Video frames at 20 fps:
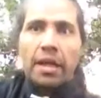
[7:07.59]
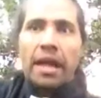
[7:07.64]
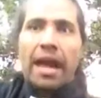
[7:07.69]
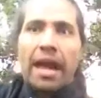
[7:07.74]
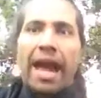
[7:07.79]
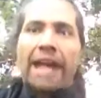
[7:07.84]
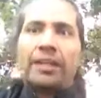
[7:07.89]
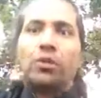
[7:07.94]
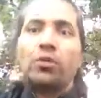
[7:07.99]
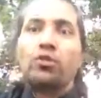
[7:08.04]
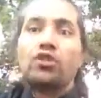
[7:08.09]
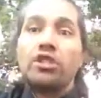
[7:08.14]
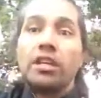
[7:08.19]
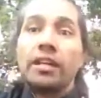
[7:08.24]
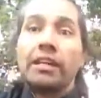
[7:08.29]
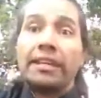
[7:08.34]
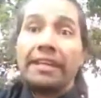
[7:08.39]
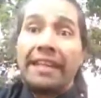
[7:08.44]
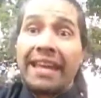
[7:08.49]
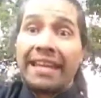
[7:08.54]
And you'll see
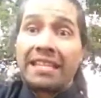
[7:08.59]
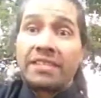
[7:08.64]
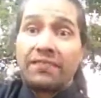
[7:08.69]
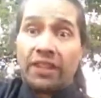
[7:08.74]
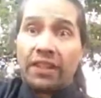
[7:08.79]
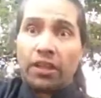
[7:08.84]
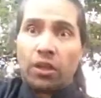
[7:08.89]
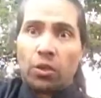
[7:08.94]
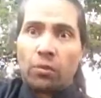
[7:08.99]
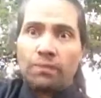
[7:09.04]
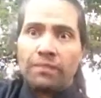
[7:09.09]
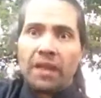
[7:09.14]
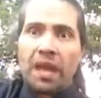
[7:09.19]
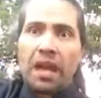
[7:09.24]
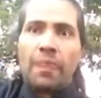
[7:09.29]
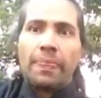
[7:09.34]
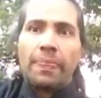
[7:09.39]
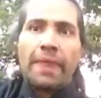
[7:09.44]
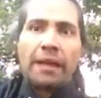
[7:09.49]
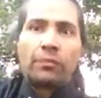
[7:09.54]
in the next video
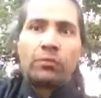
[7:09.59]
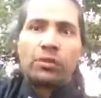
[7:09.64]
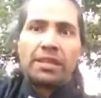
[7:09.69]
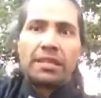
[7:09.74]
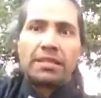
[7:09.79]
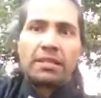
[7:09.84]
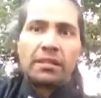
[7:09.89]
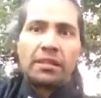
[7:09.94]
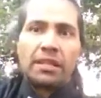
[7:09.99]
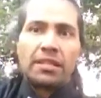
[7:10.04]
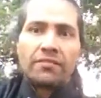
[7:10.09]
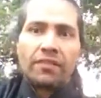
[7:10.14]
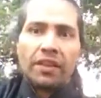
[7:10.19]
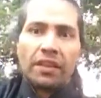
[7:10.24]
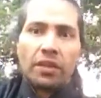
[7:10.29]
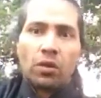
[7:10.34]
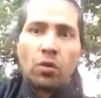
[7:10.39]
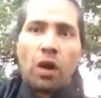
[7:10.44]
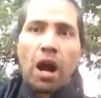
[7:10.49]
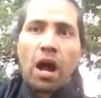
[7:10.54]
that with this
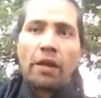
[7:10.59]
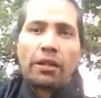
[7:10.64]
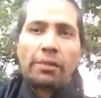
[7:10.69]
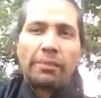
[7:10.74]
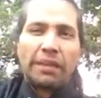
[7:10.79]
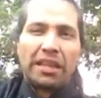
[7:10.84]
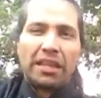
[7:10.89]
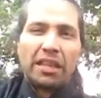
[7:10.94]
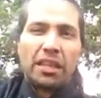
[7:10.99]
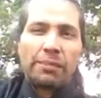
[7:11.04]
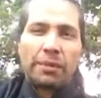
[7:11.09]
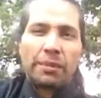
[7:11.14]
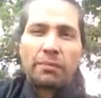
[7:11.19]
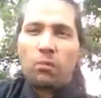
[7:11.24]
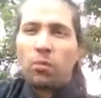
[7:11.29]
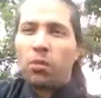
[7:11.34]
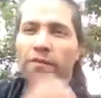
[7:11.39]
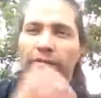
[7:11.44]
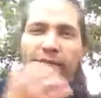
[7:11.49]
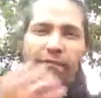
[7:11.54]
video, I'm going to be a little bit
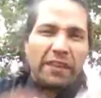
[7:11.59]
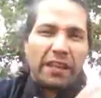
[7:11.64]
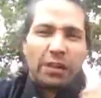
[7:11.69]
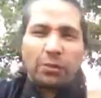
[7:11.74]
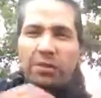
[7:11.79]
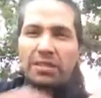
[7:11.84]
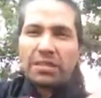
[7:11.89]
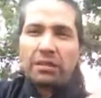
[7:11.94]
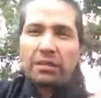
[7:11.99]
more vigorous.